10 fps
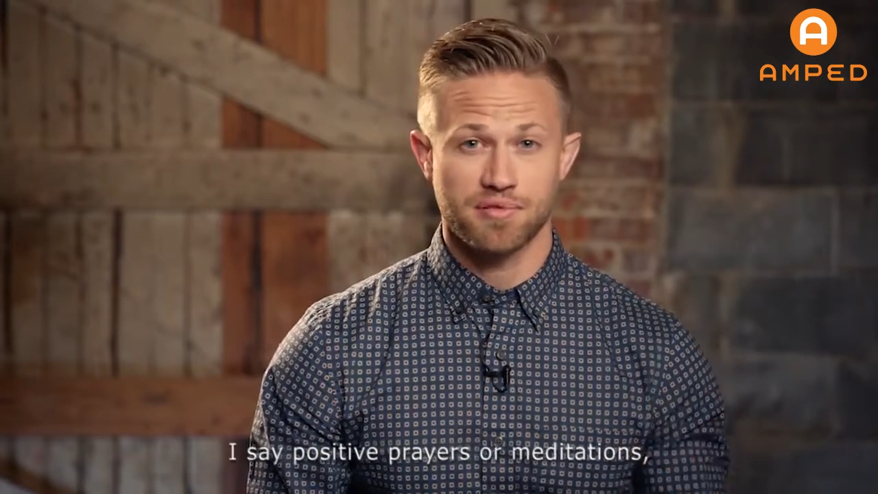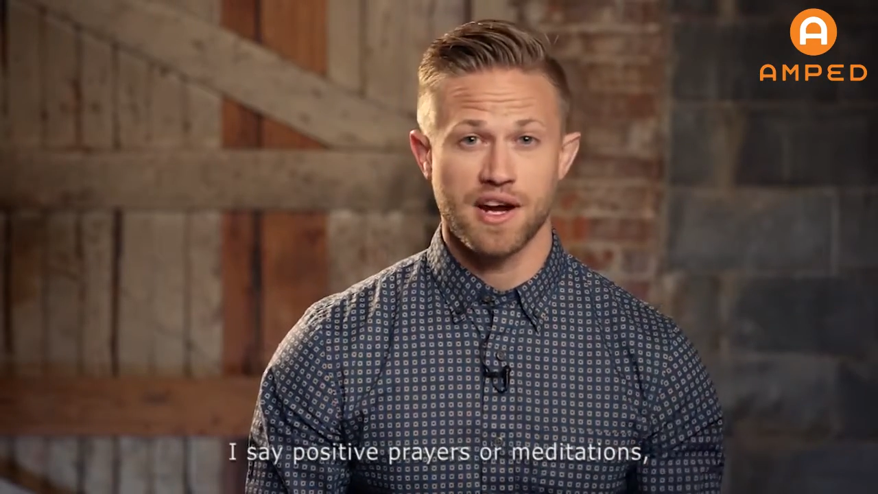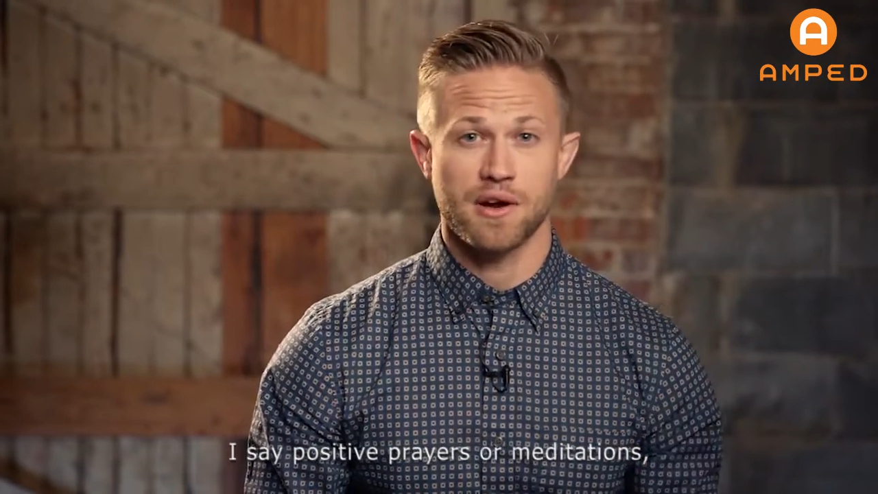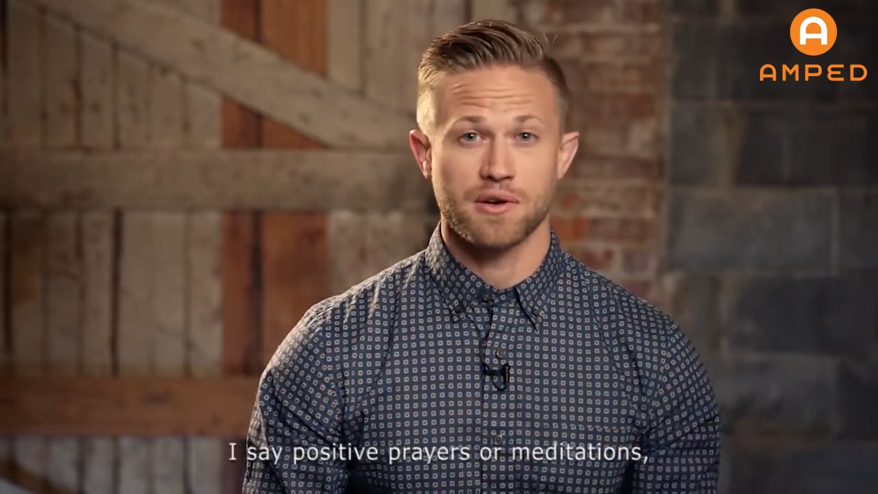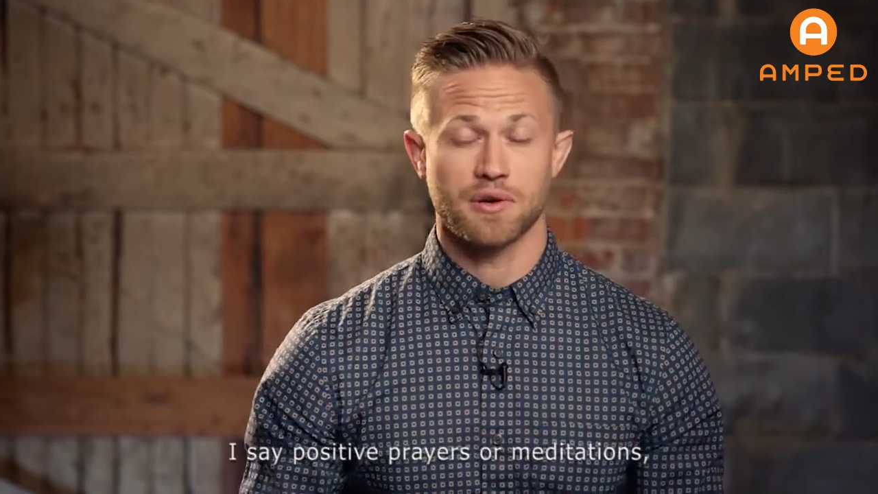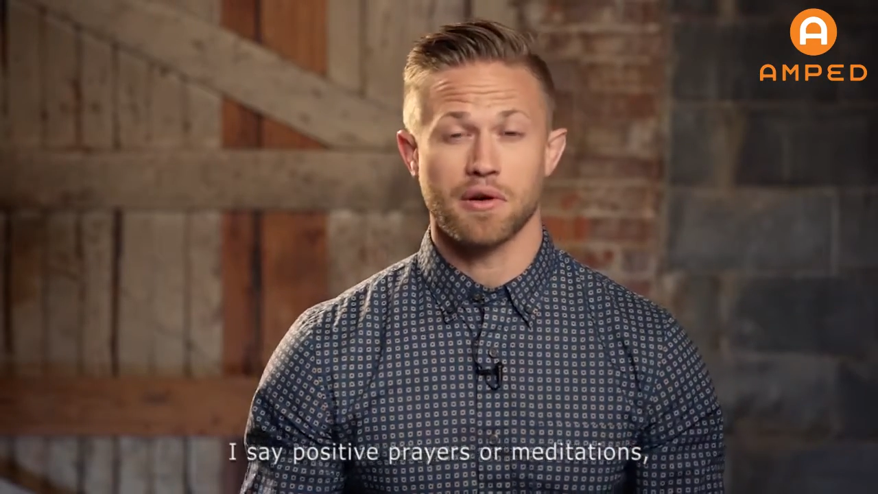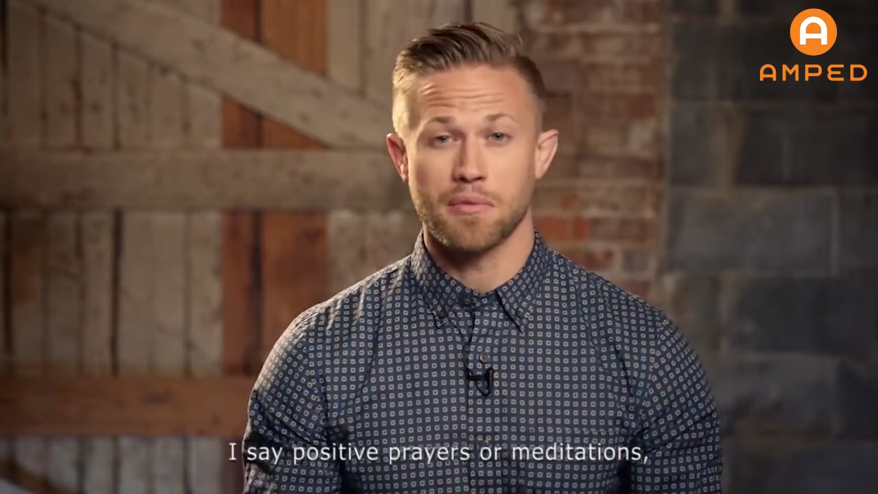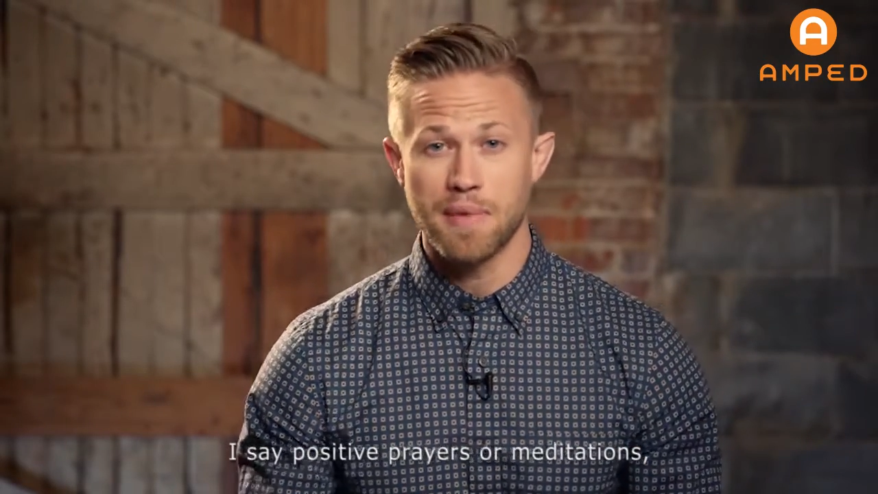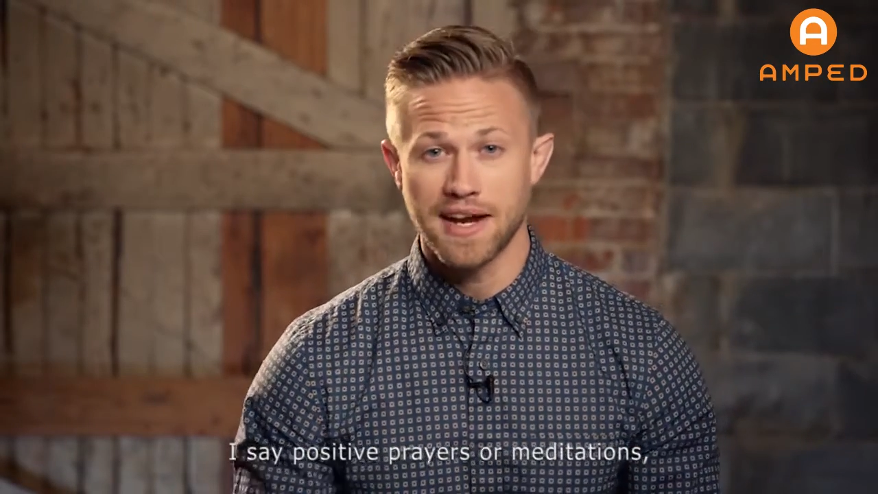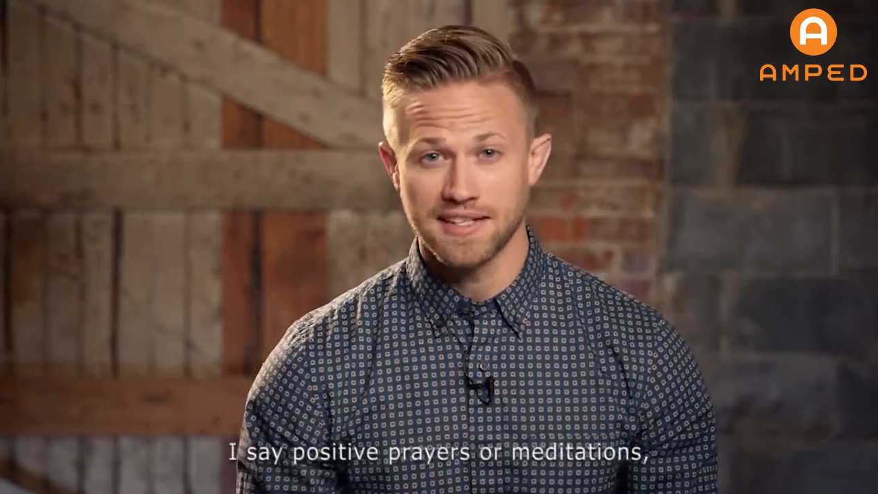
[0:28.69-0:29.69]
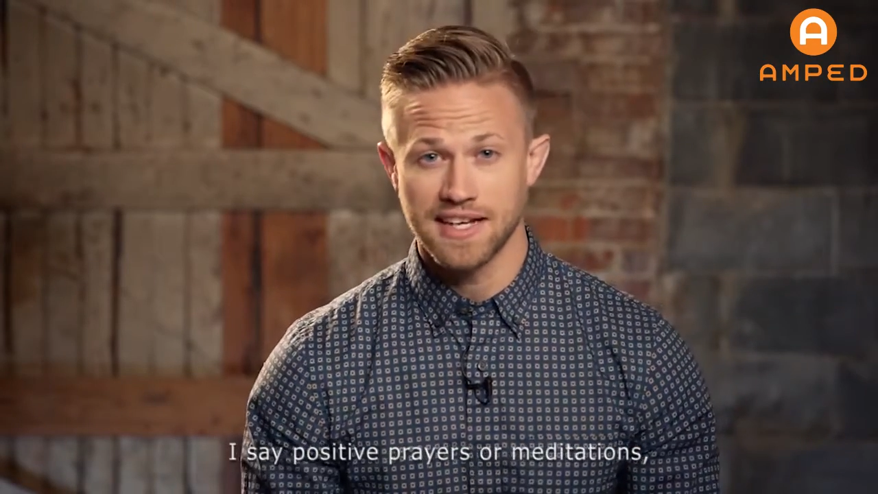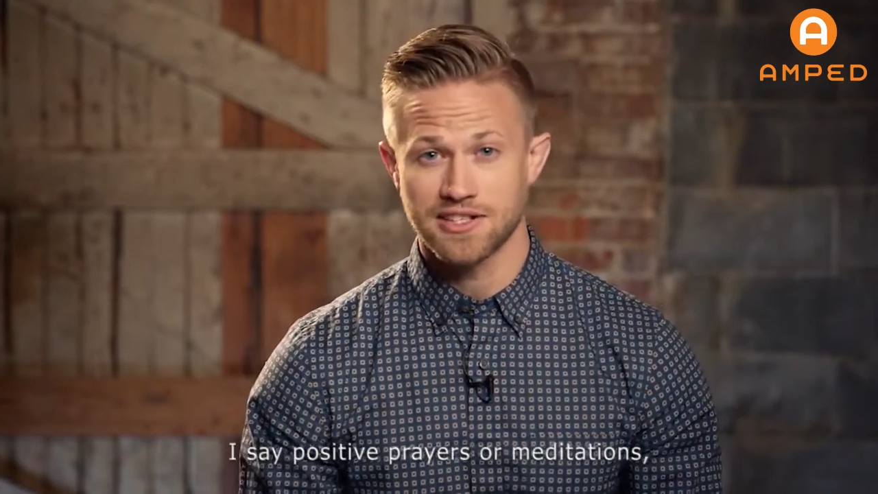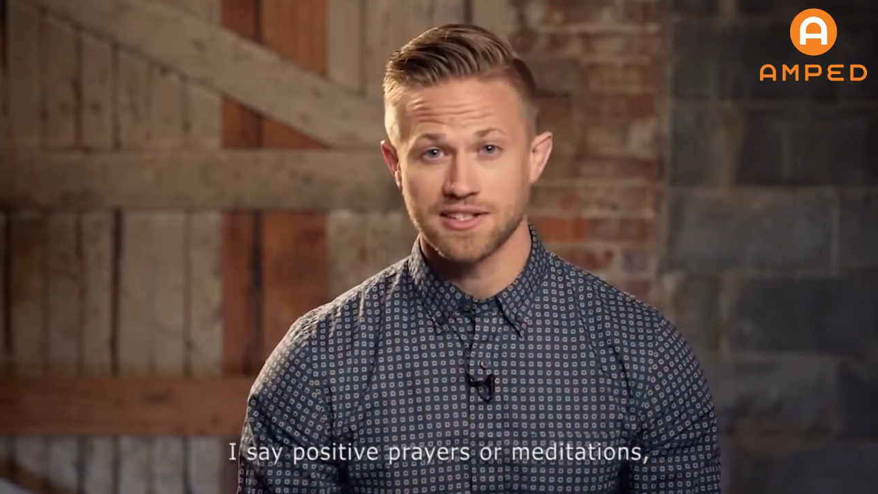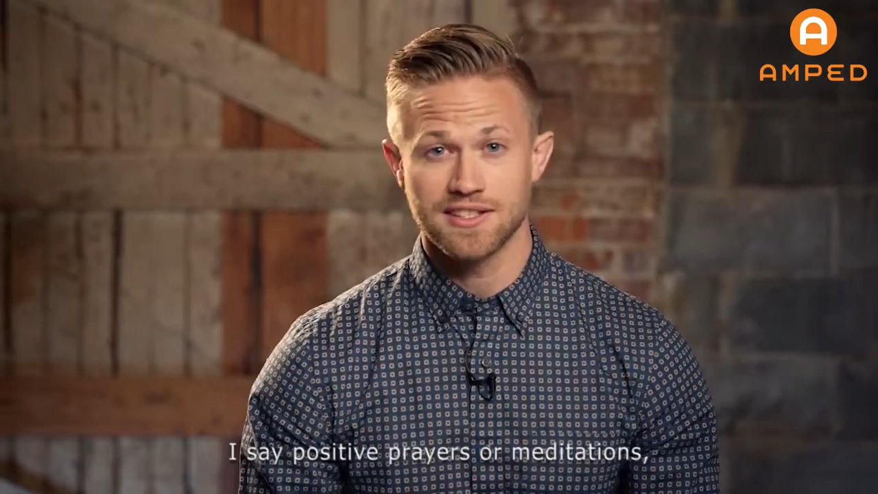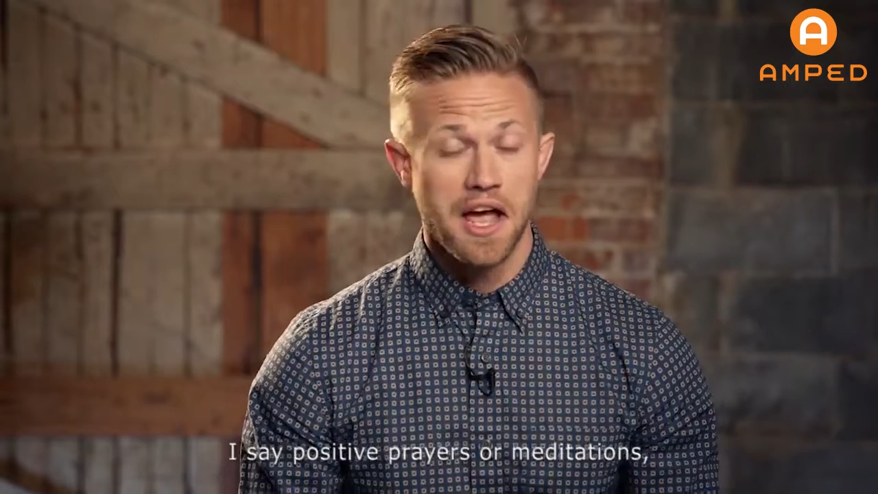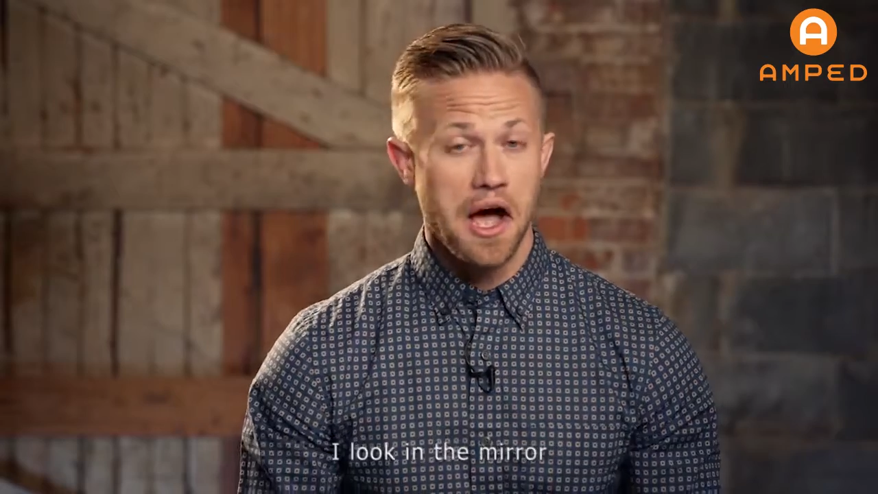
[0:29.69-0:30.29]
prayers or meditations.